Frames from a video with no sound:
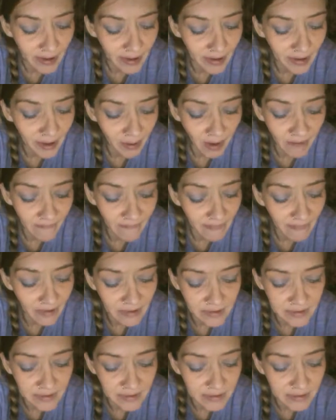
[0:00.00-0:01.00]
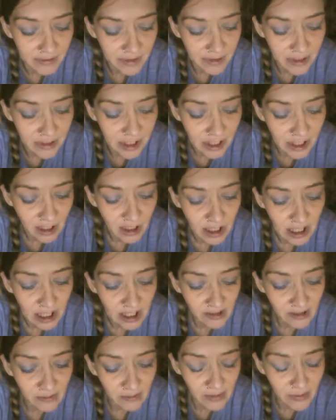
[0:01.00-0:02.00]
you know, I've
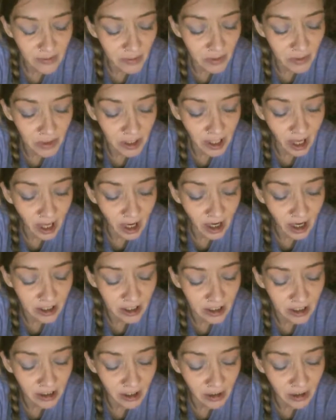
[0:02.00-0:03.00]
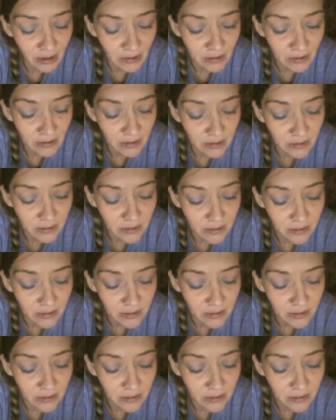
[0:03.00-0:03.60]
even before that, you know,